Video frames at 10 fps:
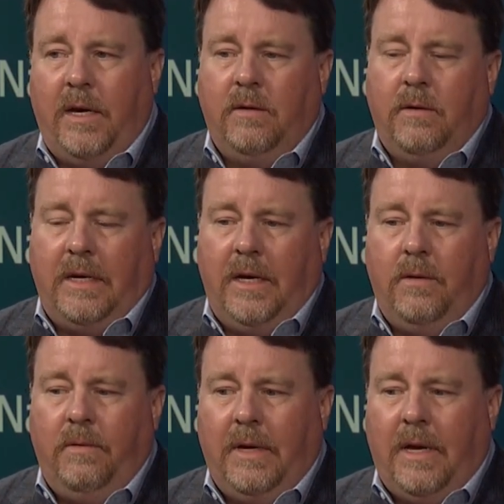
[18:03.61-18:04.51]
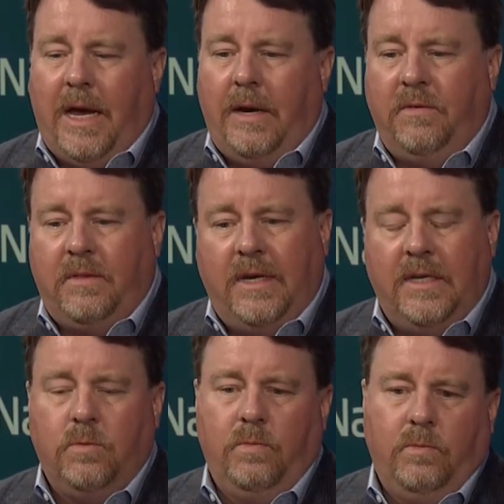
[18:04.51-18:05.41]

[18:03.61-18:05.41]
don't think it's